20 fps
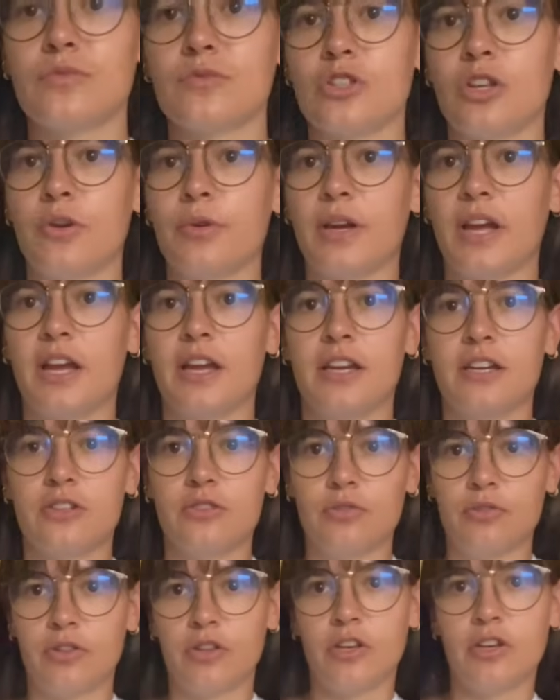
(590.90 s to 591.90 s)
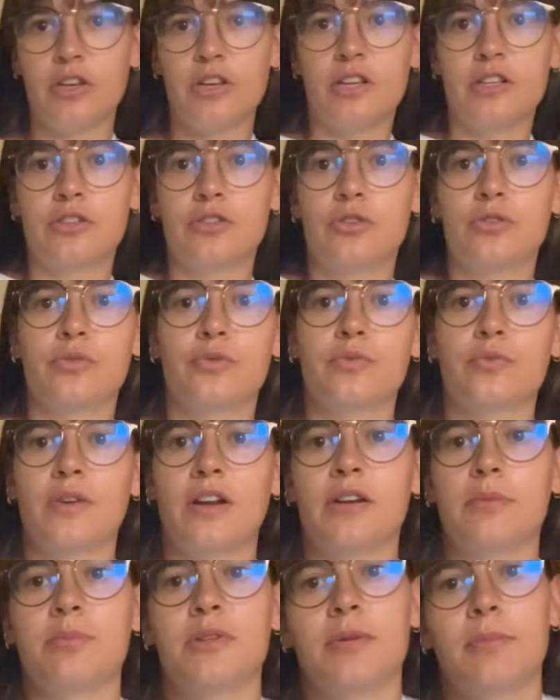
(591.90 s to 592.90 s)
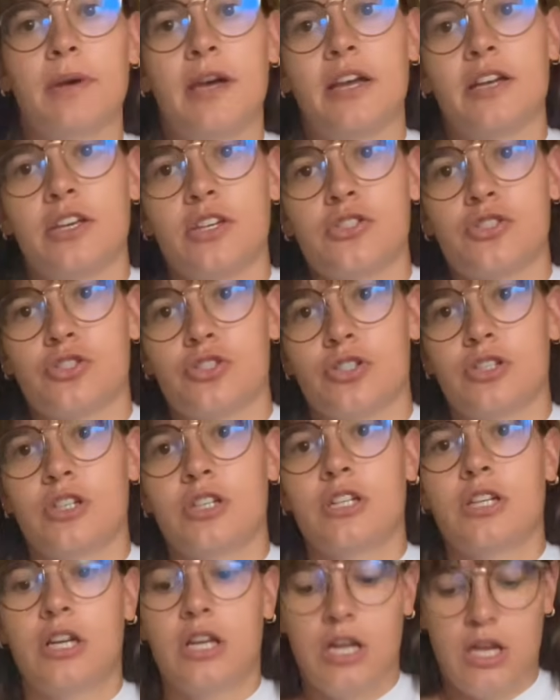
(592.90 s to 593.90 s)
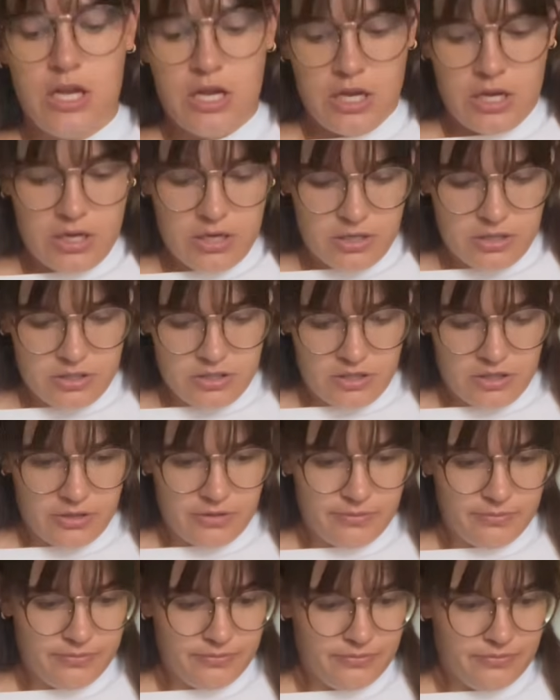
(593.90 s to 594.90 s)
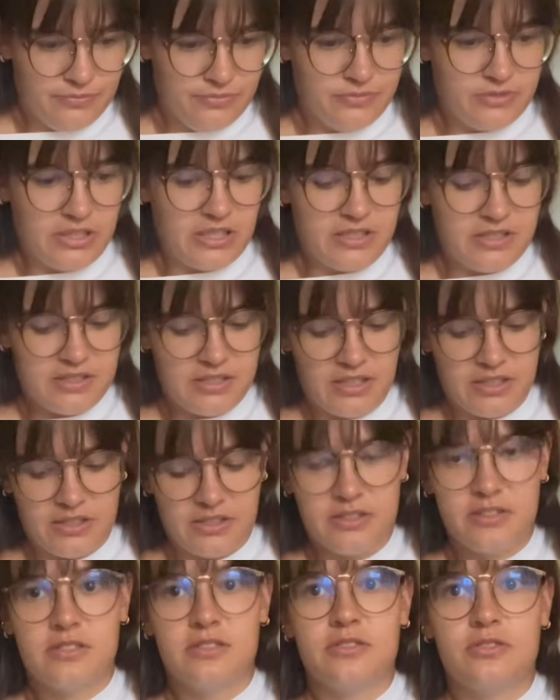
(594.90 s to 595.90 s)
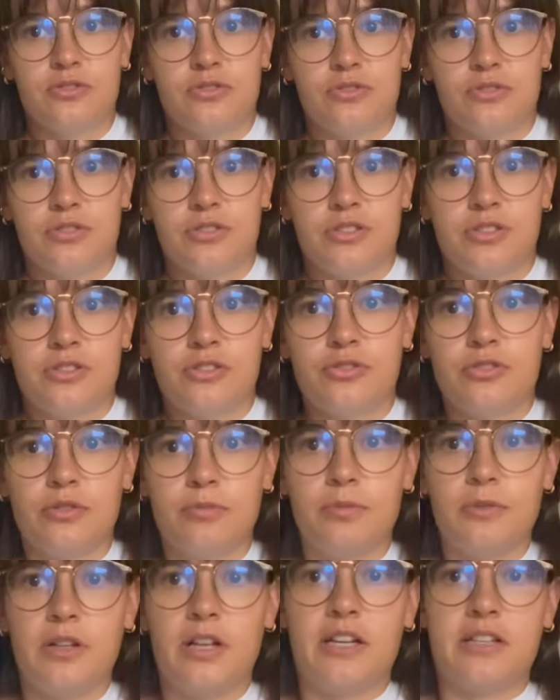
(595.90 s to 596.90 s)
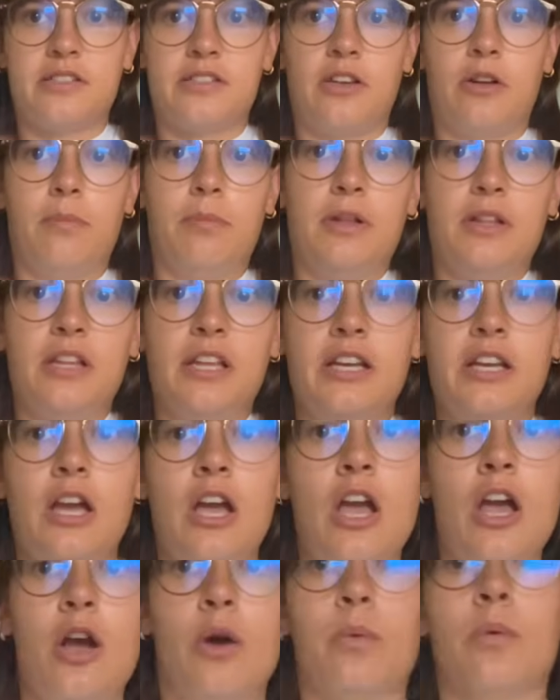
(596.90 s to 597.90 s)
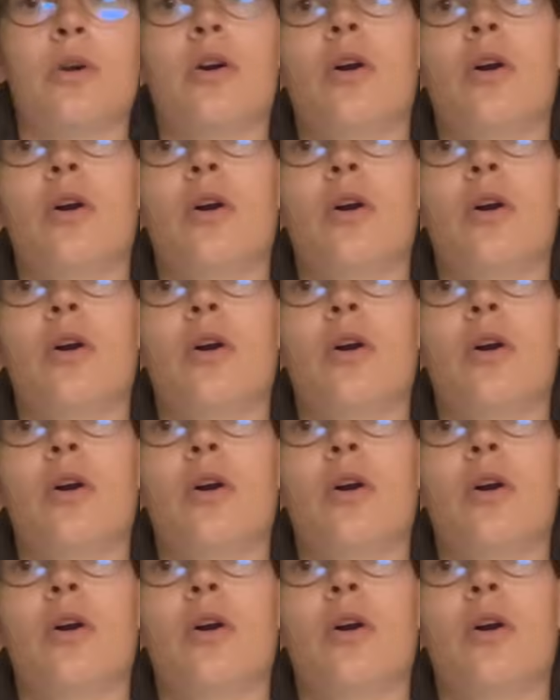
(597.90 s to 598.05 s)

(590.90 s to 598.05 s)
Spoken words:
okay, ignore the incredibly baggy shirt. It's like a triple XL, but like we're